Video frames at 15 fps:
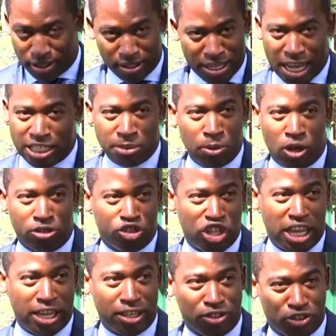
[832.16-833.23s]
Not small
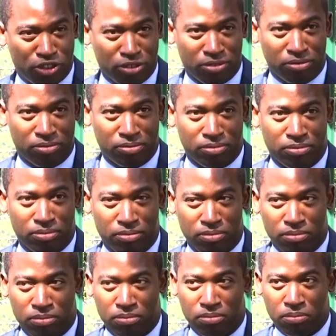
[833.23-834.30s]
change,
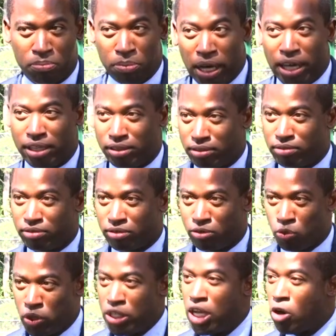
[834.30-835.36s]
but
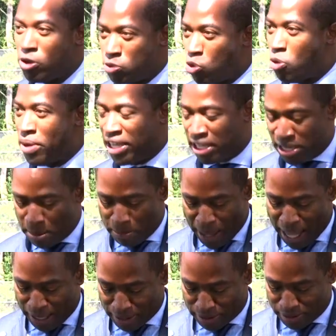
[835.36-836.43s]
we know it will make an
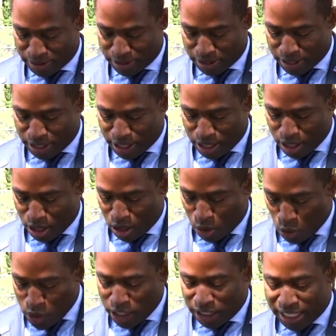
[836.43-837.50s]
impact.
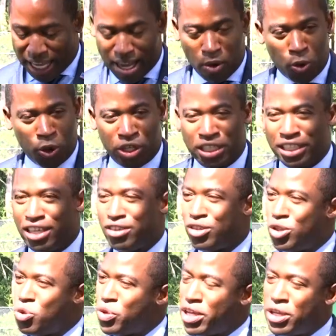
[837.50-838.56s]
With that, we're going to get
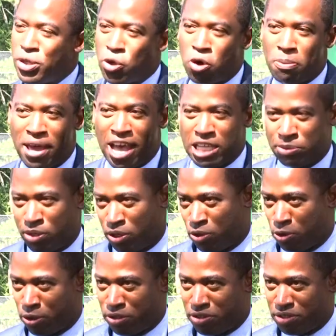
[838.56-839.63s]
new indoor basketball
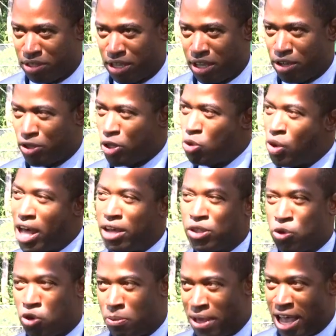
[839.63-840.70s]
courts, new
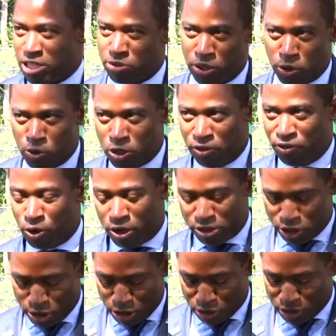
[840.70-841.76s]
outdoor basketball courts for our
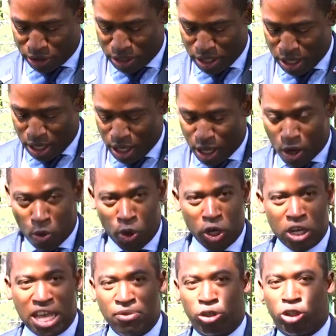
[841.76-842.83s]
children. We're
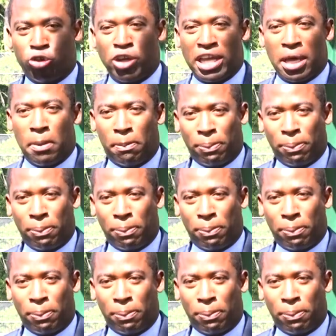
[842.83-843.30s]
going to create a